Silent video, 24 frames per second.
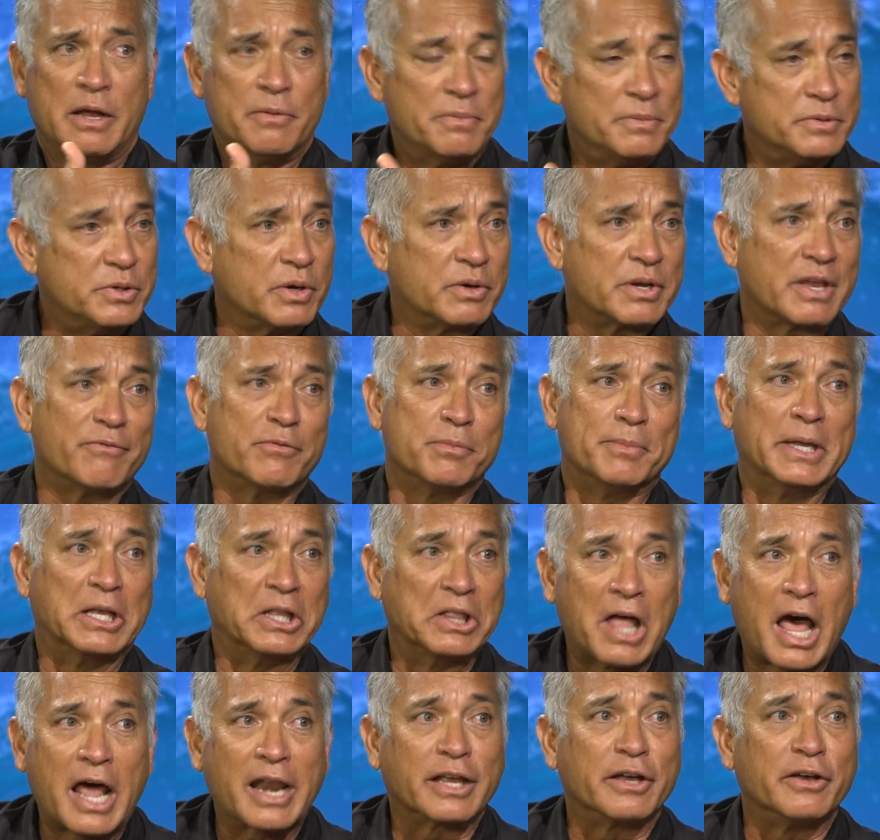you're giving me a
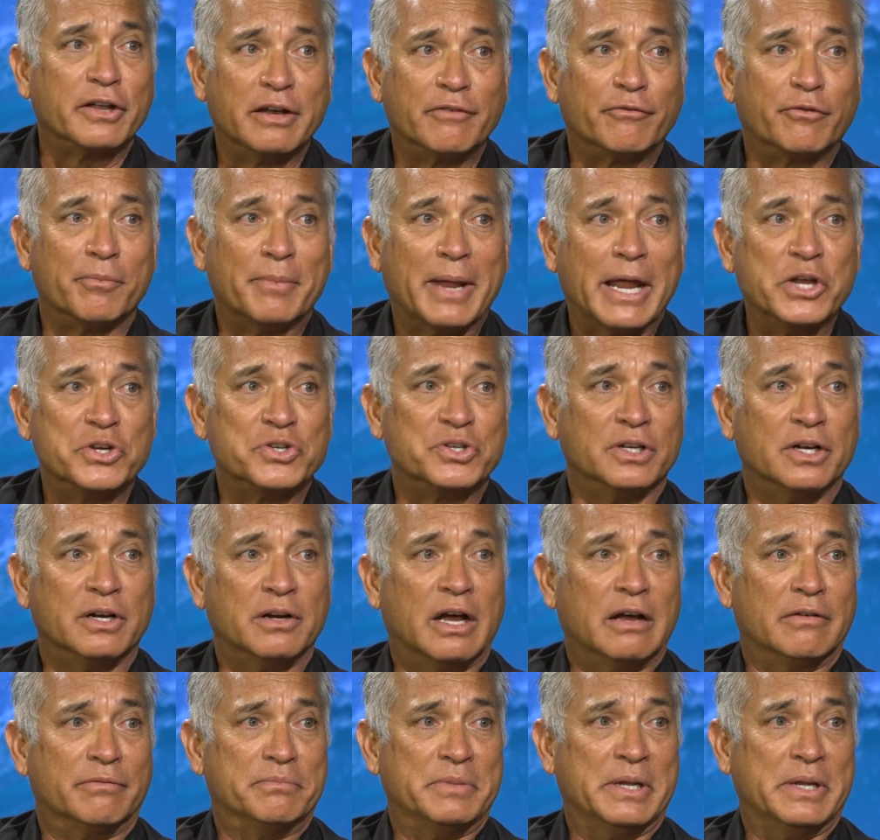lot of good information. Uh,